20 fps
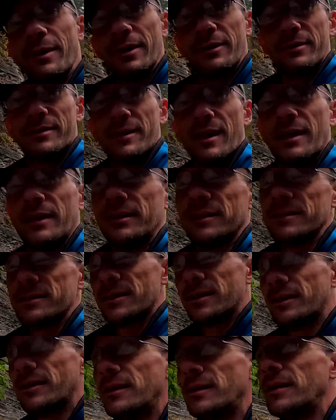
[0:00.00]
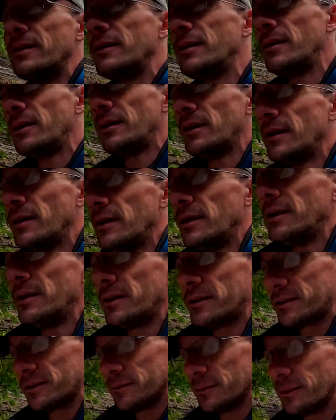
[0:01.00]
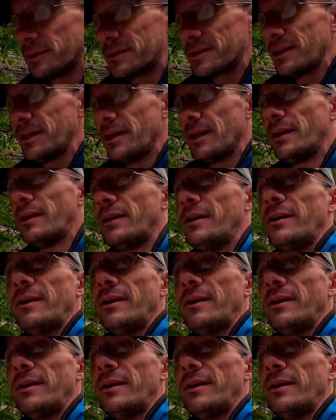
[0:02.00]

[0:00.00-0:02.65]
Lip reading: better settings. So we'll see.